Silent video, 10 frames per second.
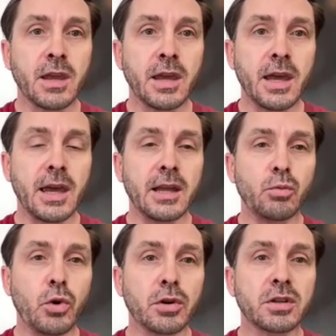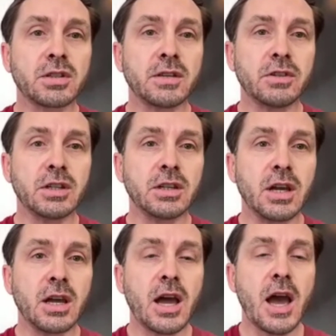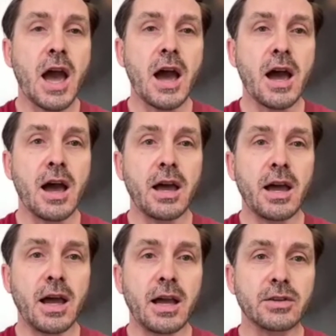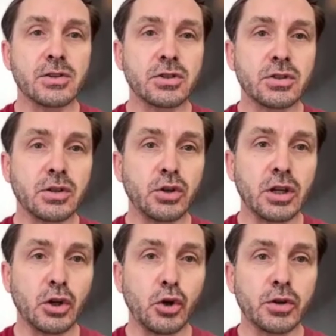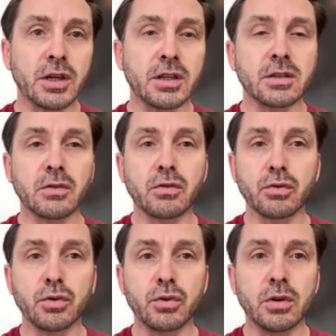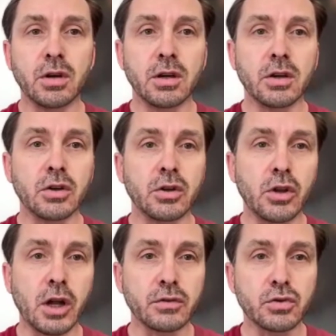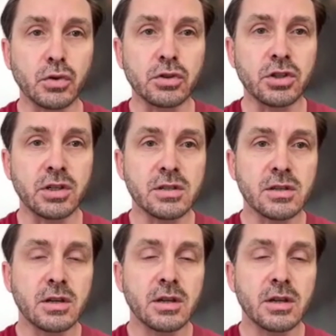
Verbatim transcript: And water activity, uh, as you can look at through a, a lot of searches,